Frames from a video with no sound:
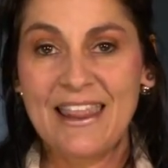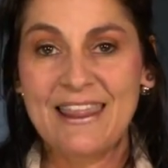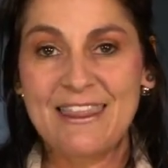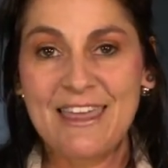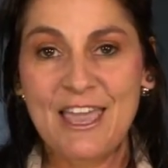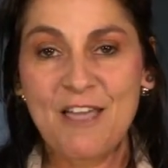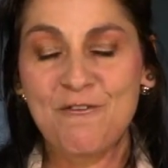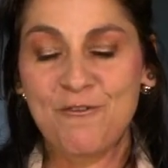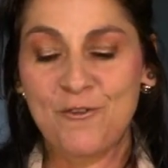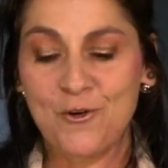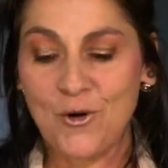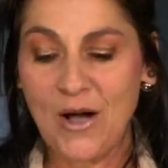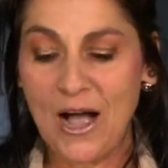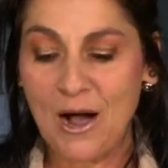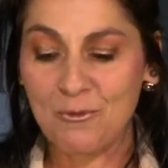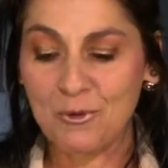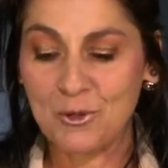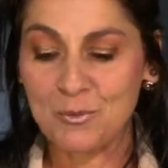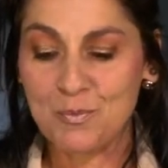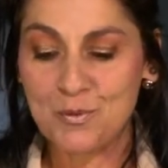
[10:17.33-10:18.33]
Therefore,
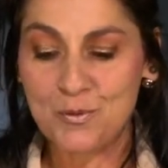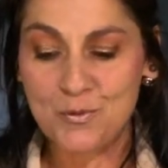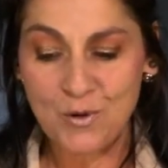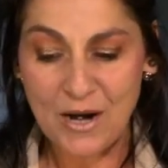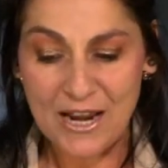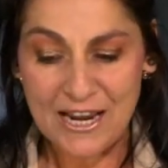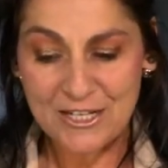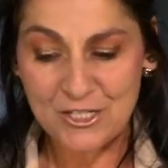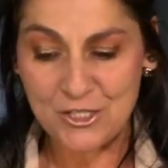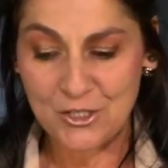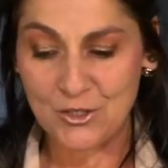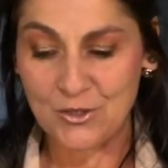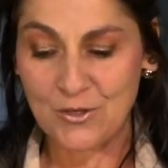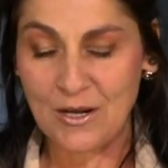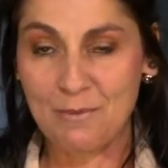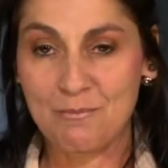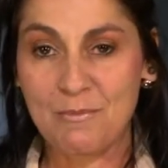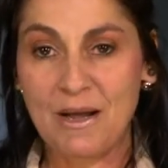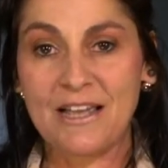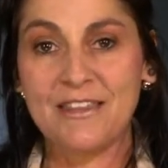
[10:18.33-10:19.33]
I will praise you
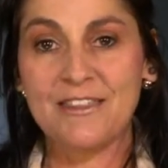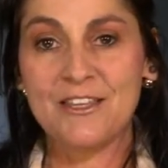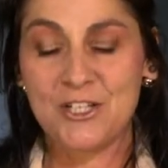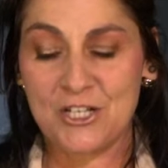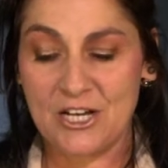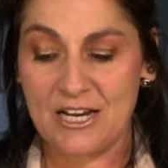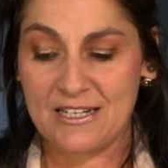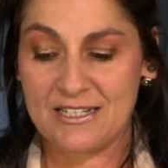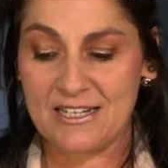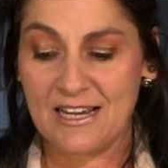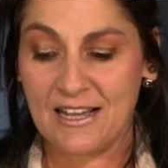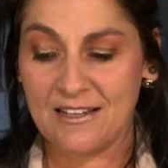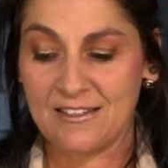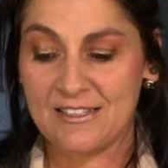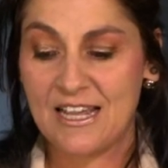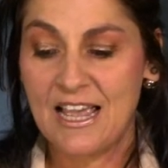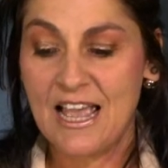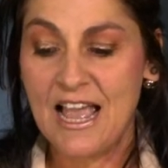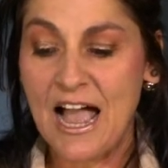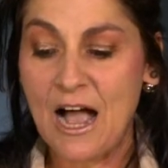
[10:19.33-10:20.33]
among the
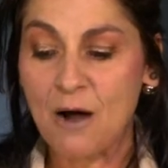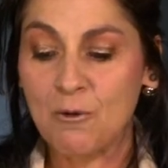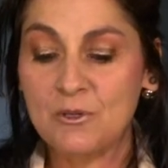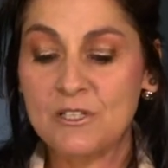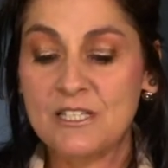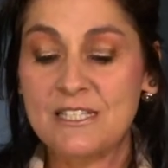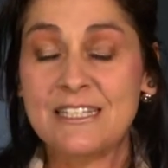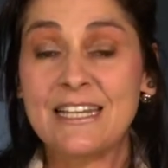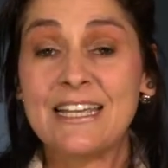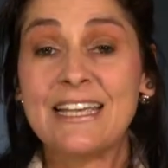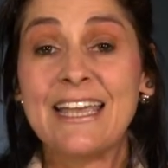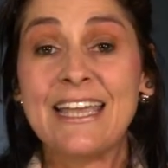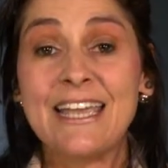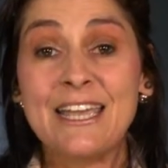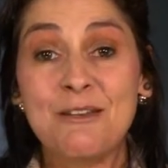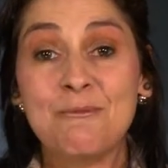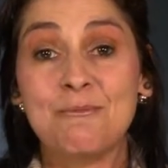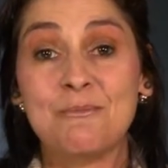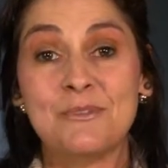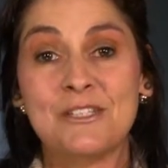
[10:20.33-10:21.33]
Gentiles, I will sing
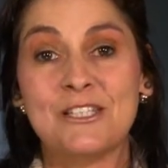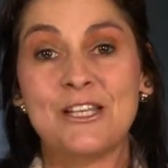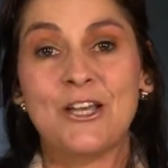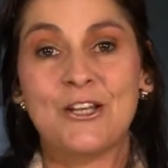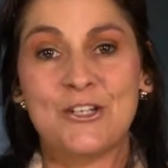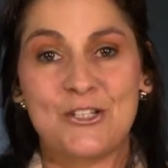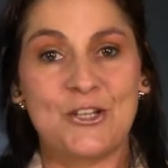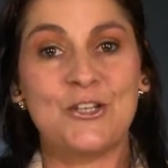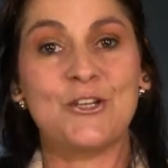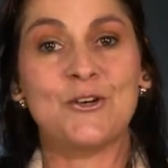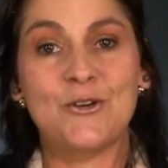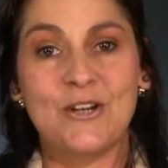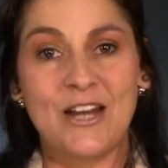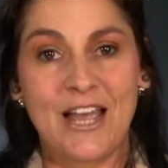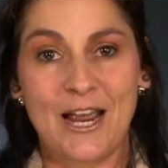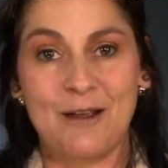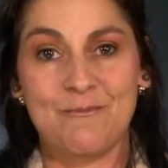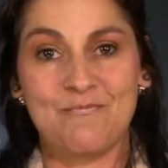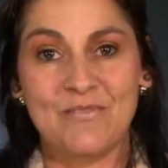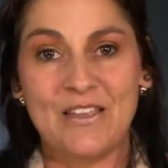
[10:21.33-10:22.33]
hymns to your
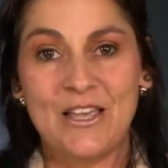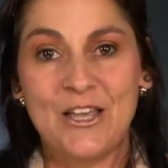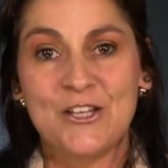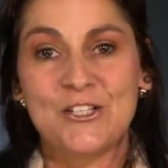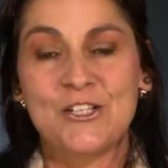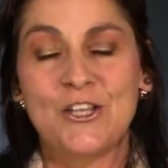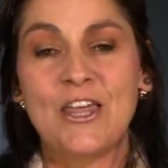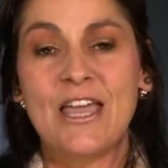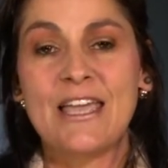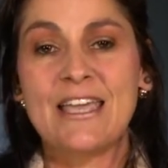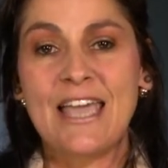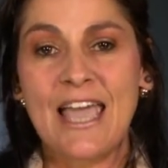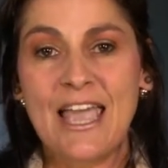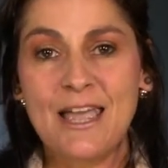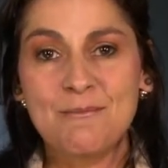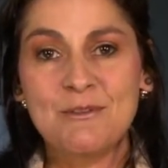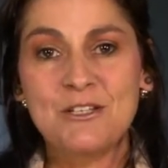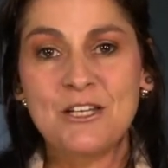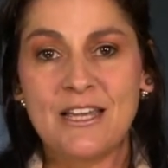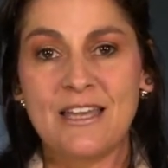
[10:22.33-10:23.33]
name. So they
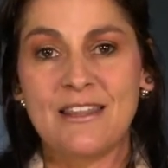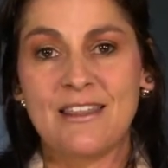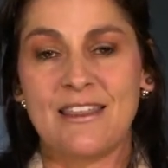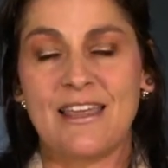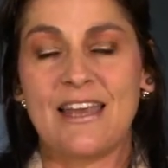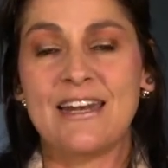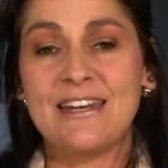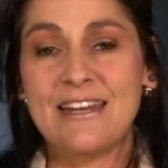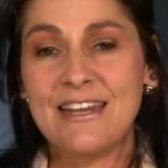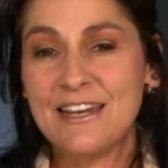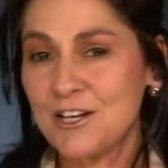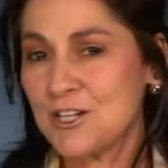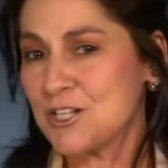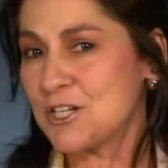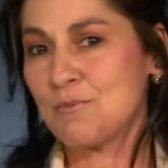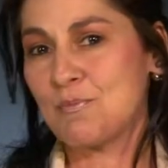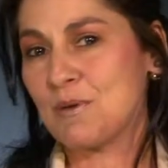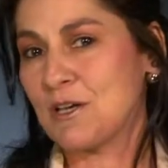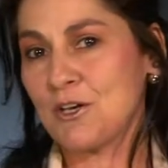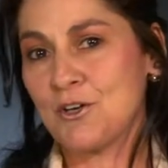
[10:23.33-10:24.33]
came together, they needed
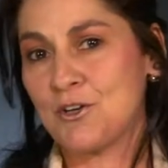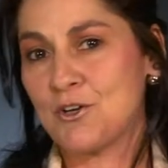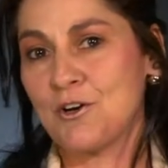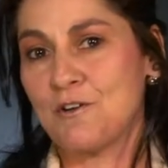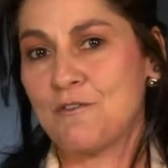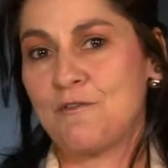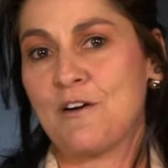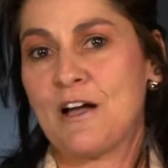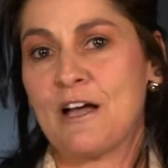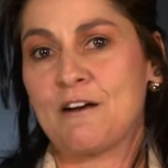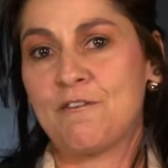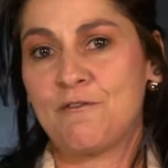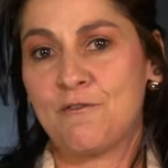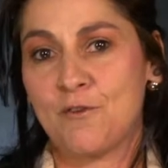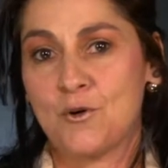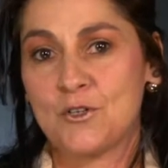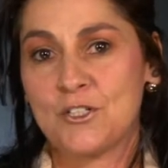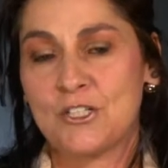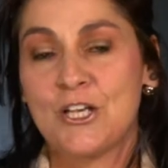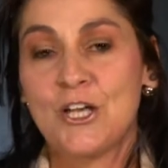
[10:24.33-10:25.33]
to be a unified
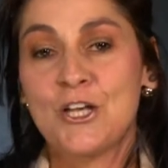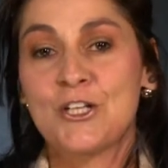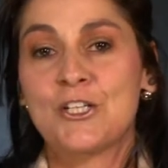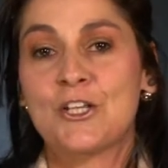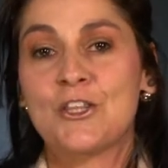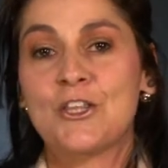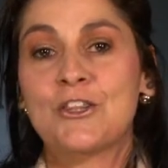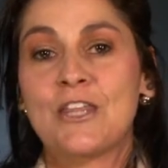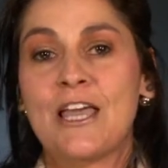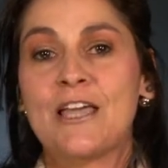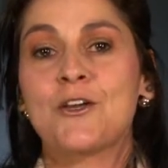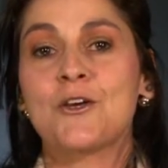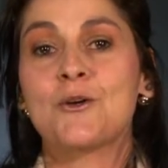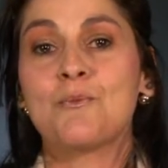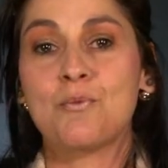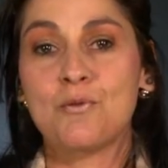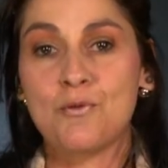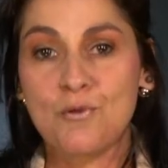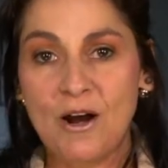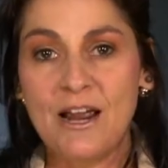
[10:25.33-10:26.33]
force so that they
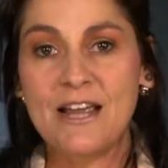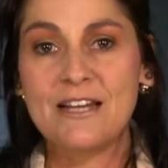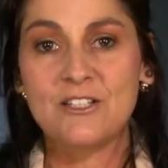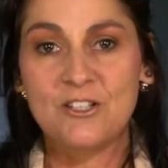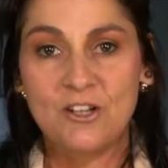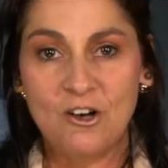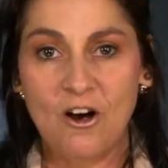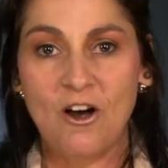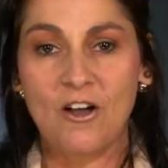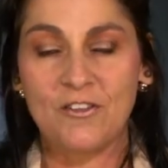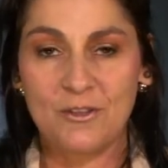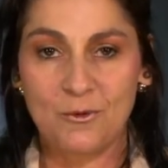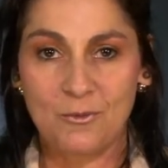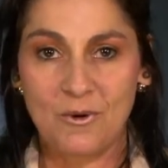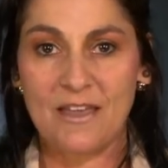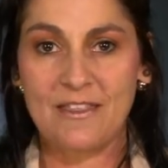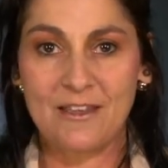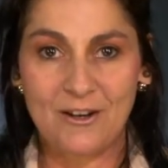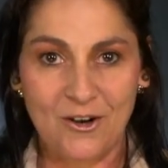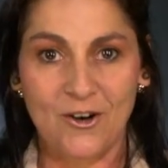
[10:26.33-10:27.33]
could praise God the
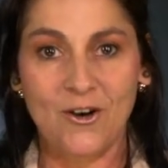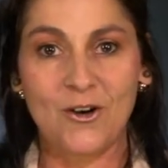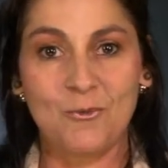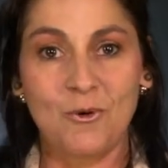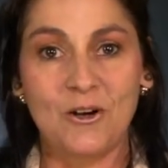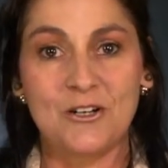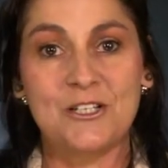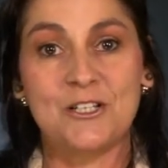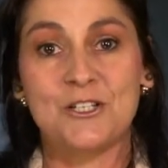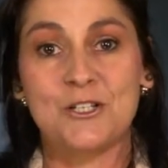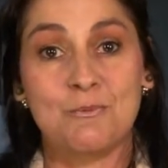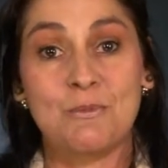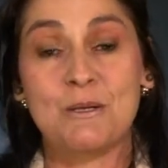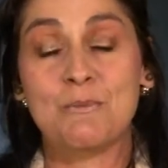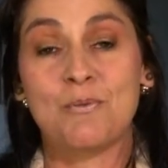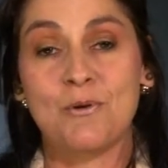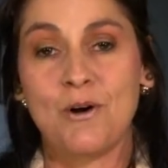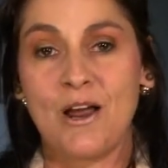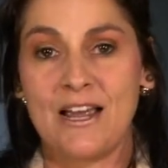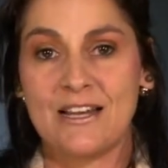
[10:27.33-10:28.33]
way that God wanted to be
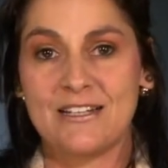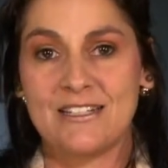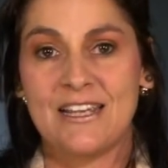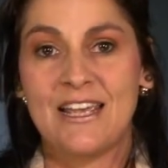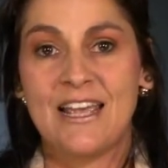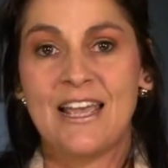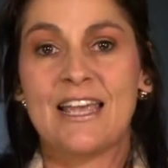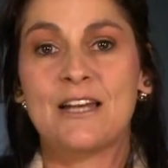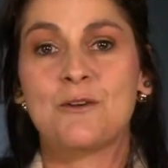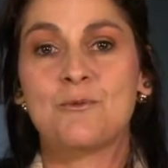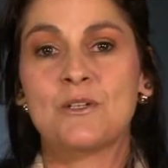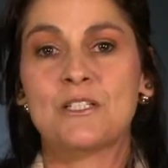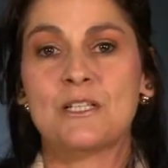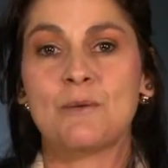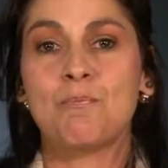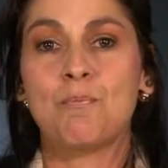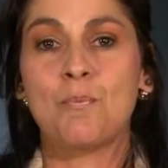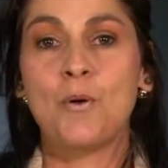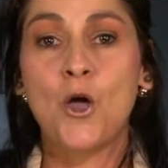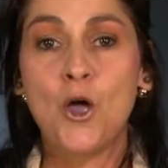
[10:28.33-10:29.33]
praised. It was
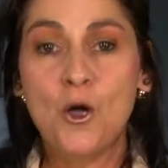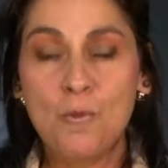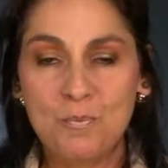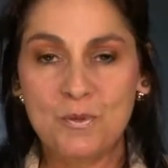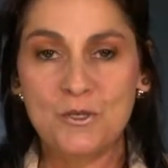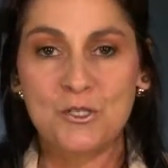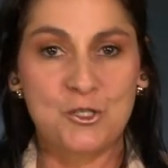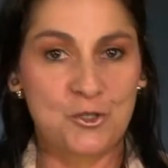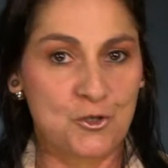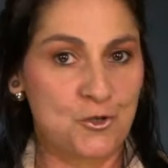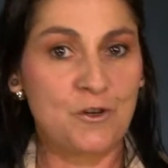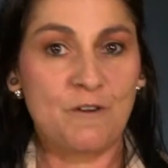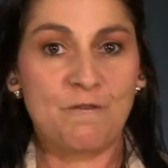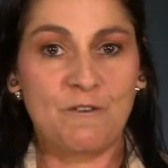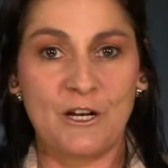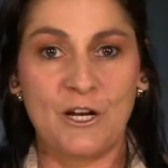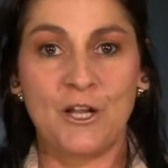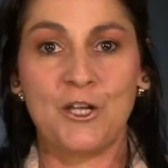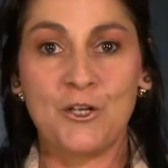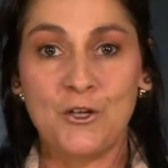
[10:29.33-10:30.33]
a purpose
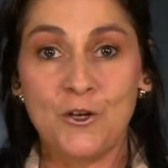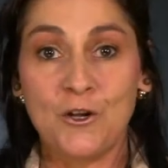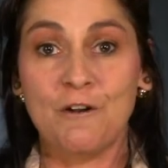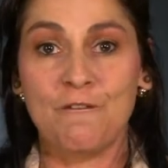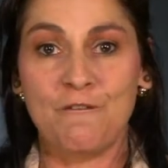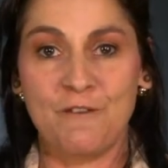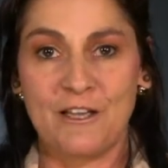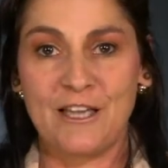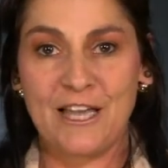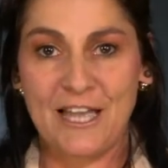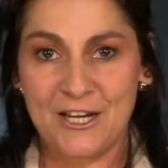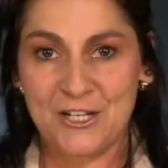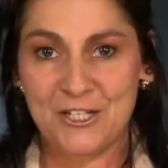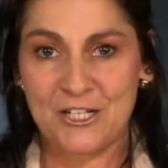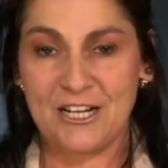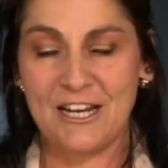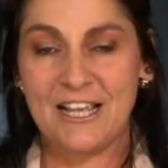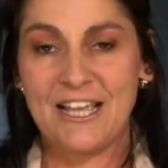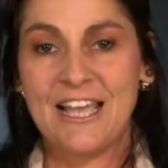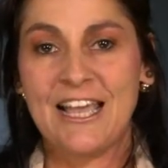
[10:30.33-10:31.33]
driven
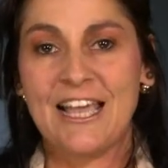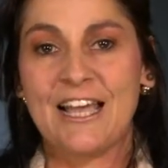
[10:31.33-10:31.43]
unification.